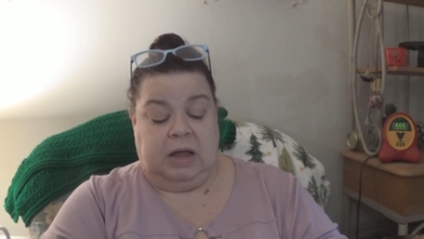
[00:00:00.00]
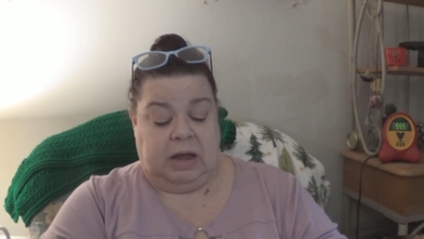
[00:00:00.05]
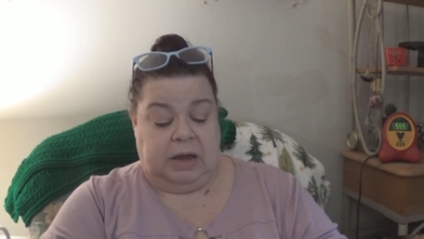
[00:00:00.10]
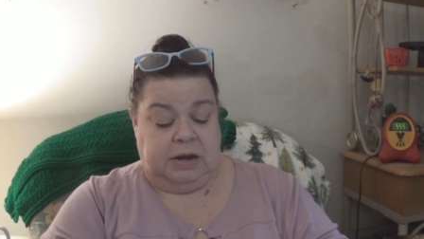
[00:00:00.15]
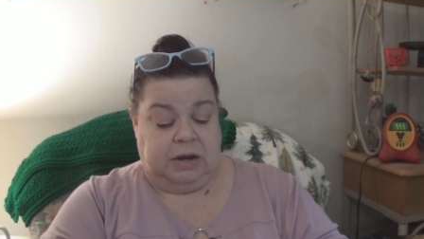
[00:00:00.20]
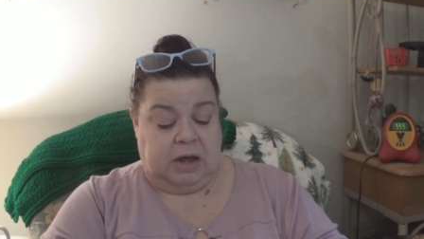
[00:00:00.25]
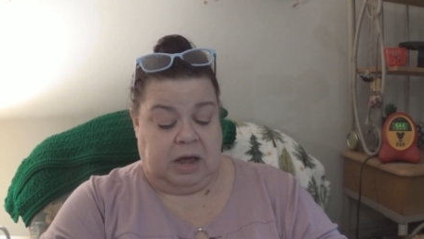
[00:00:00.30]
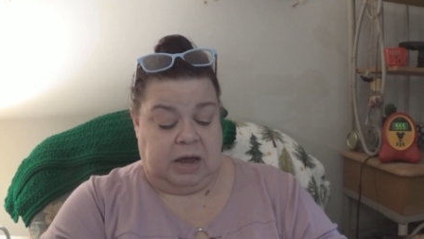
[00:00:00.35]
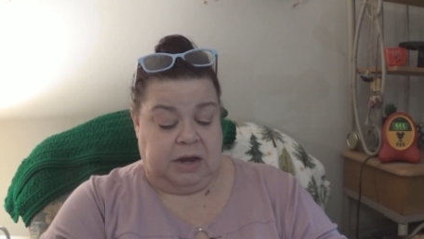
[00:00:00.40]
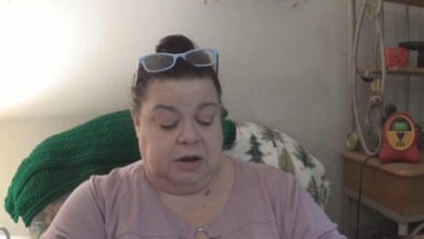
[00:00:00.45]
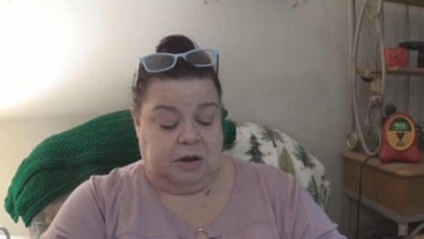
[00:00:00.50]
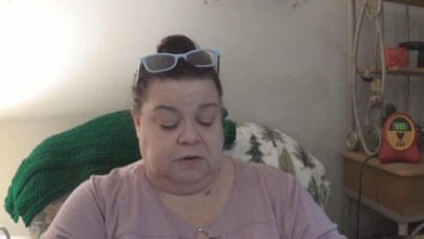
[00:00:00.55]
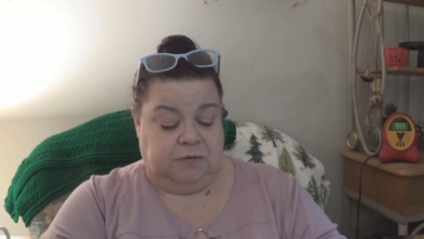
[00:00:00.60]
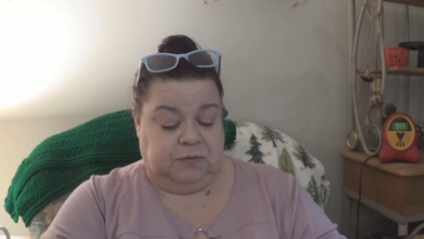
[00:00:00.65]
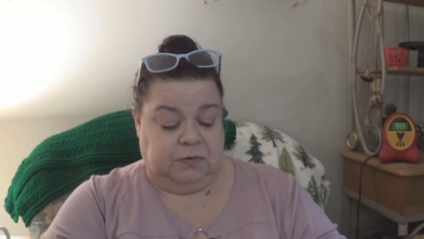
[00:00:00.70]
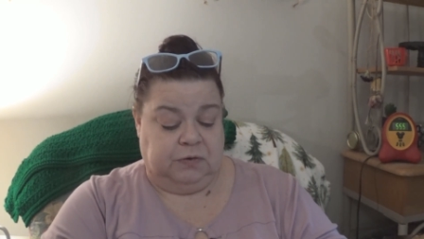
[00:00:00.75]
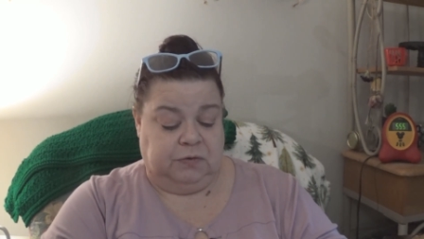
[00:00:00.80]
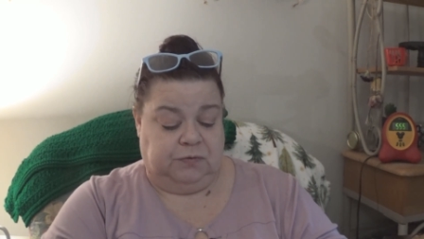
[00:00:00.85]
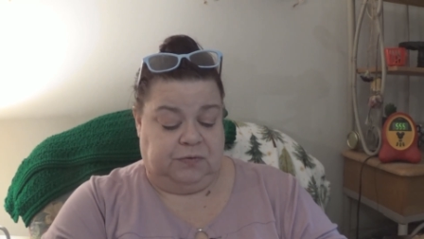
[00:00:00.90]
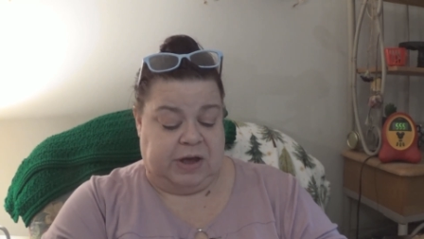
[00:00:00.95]
I know
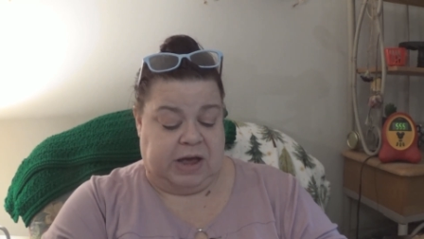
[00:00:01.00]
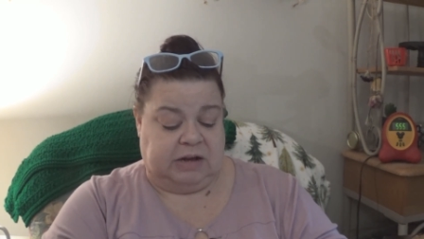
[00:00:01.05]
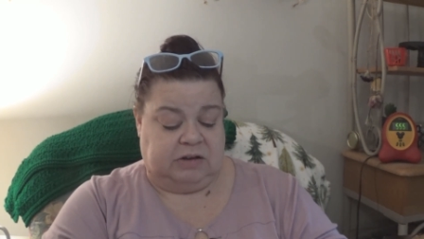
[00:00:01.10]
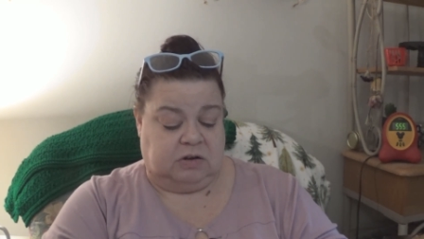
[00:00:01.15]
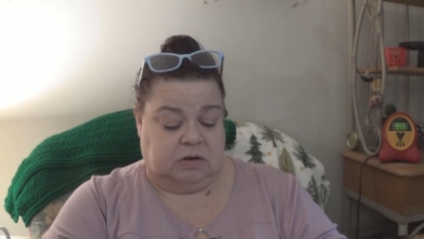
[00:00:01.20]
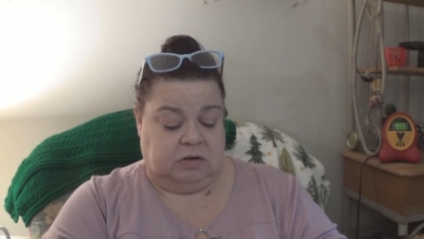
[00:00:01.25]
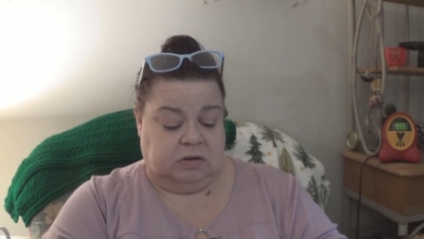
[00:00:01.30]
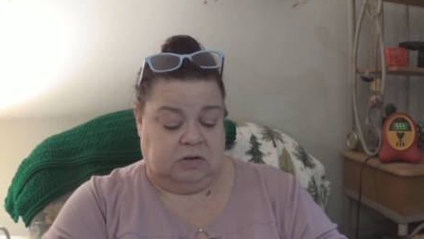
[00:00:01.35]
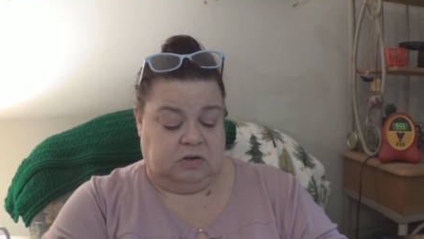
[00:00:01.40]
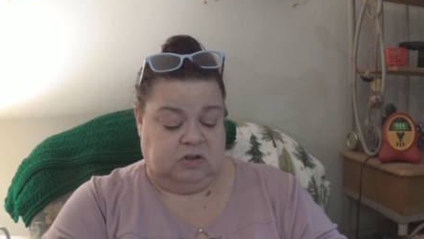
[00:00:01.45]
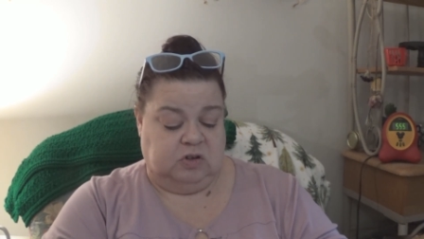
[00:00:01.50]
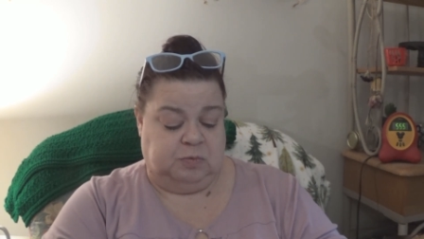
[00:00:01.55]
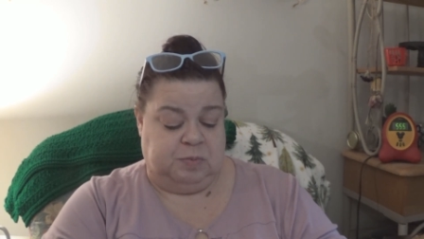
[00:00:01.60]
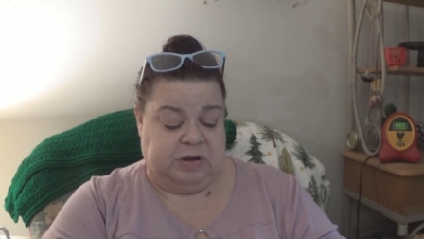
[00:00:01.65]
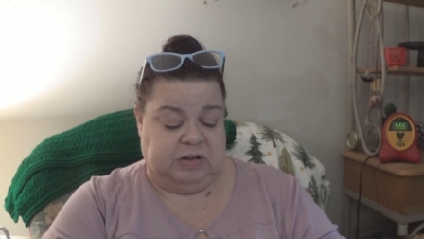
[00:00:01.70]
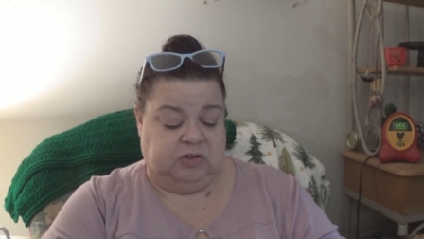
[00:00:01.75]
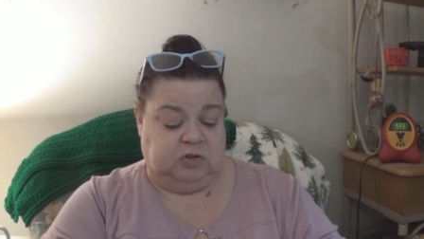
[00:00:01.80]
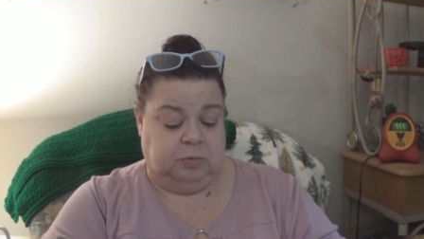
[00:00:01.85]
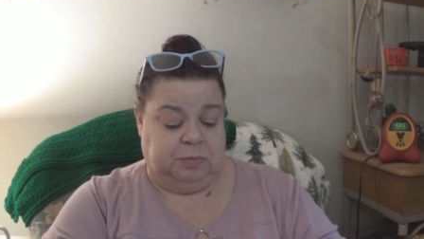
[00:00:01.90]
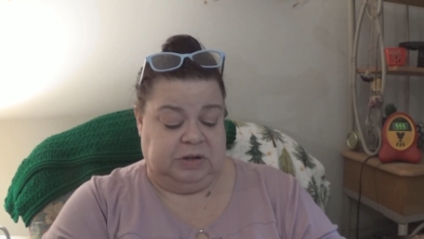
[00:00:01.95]
for a fact our little
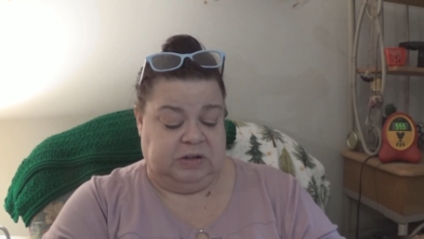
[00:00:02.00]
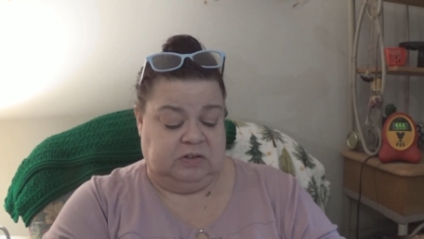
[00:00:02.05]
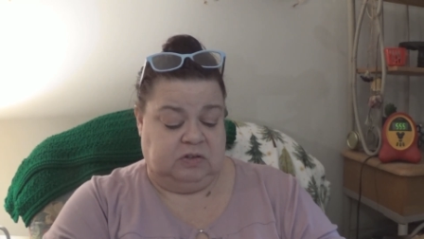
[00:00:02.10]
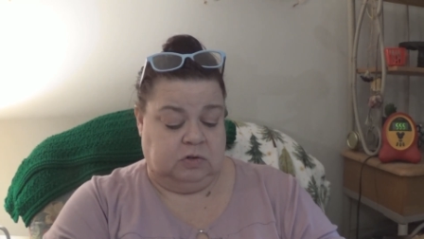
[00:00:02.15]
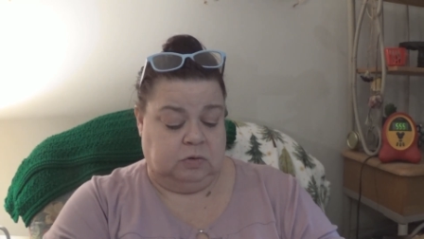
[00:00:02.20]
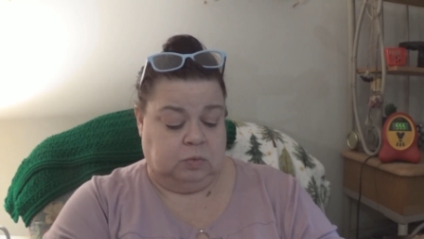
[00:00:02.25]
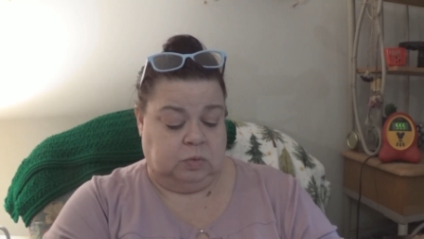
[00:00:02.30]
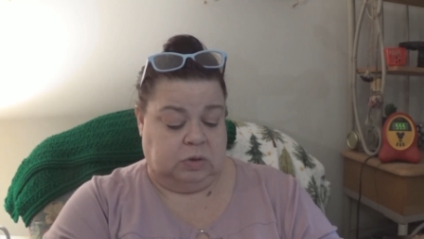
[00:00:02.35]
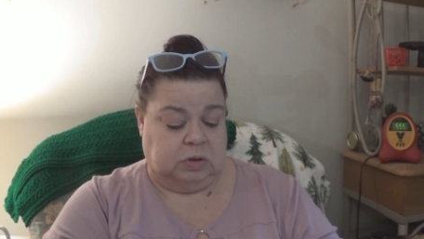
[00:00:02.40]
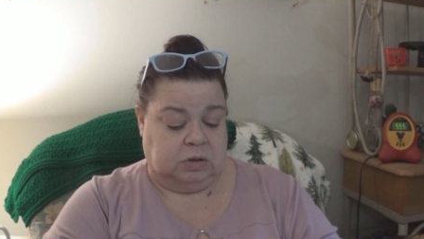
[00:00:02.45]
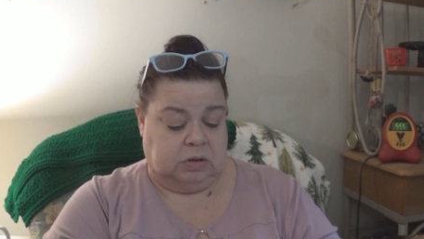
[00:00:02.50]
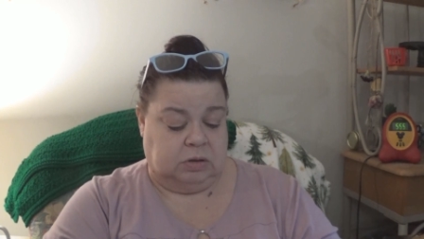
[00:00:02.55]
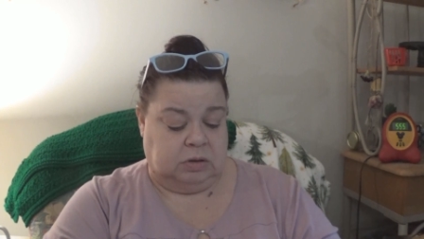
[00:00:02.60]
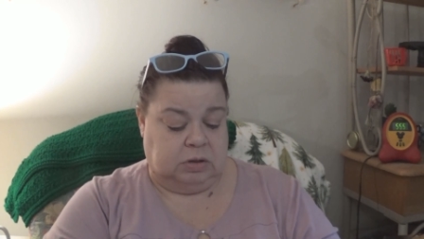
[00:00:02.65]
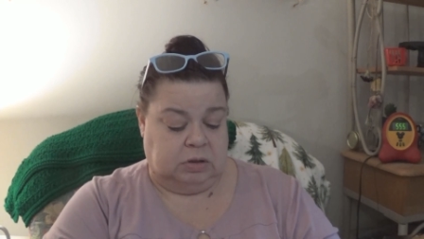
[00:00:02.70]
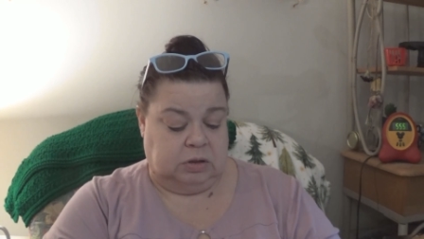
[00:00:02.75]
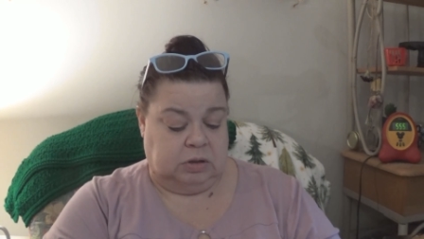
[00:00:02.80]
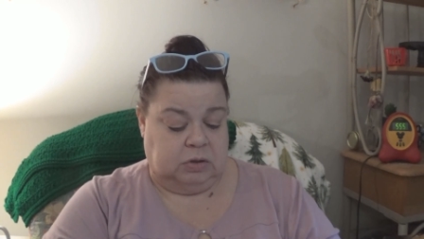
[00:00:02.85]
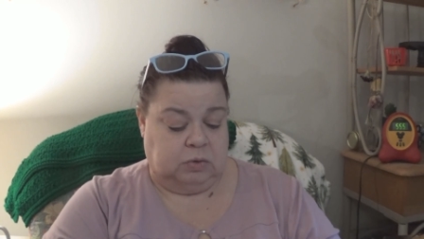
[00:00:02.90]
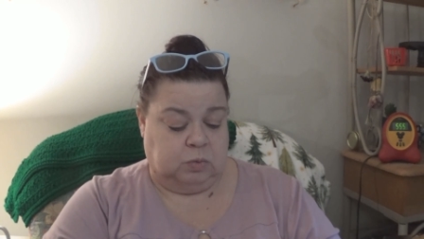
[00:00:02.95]
Spencer Bencer
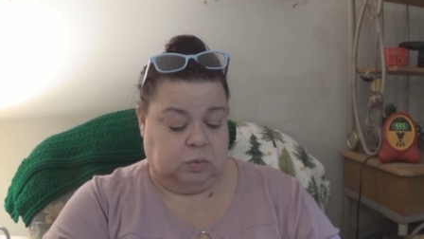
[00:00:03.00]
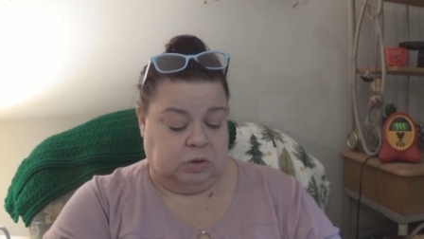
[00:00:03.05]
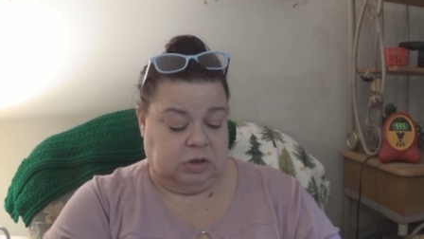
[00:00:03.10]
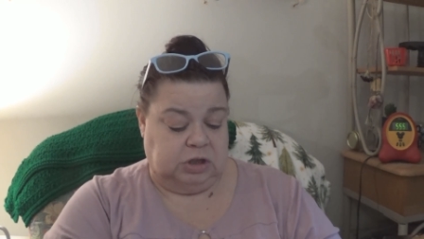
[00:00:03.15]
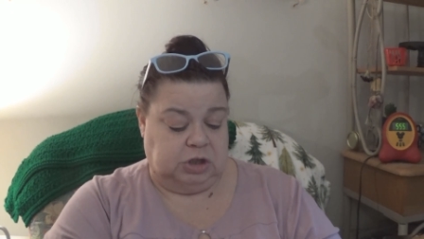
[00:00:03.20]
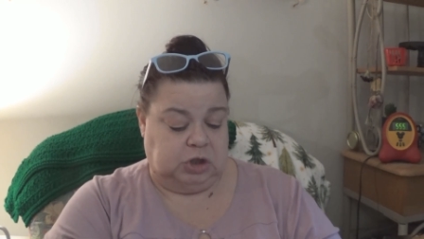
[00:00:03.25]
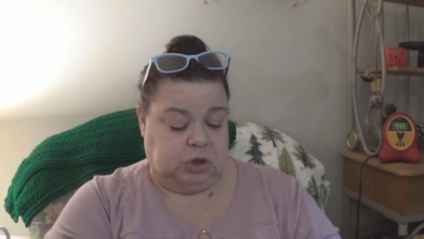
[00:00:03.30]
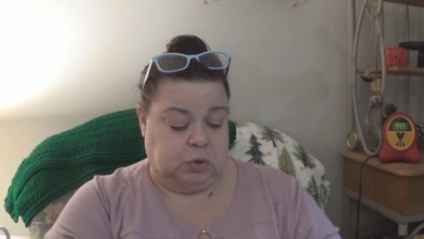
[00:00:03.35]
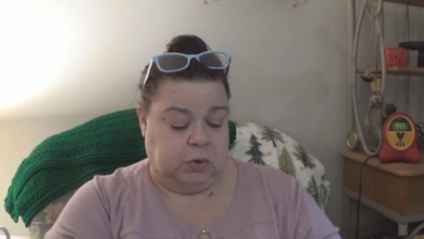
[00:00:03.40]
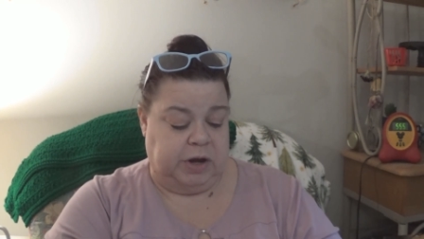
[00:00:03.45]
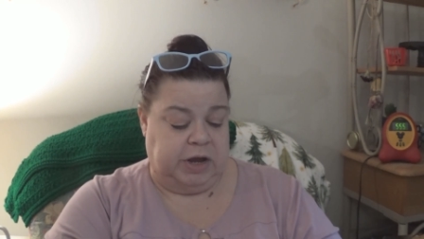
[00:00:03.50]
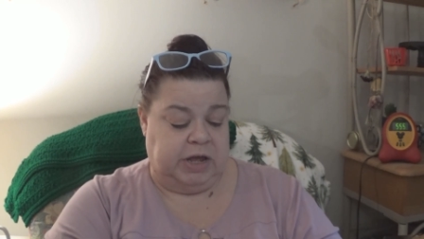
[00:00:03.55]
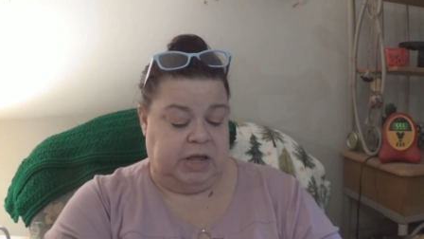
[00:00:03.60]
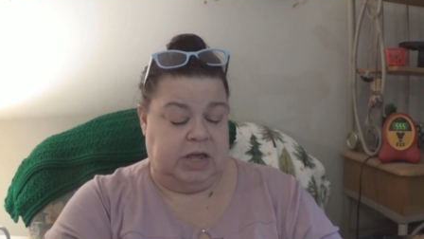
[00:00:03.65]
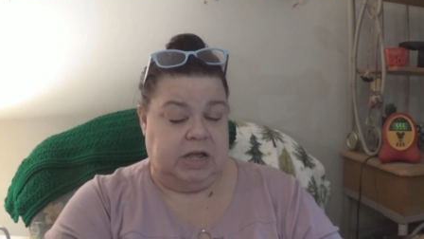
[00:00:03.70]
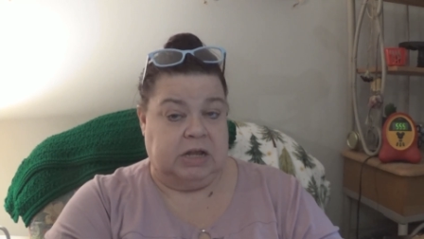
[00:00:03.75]
will enjoy it.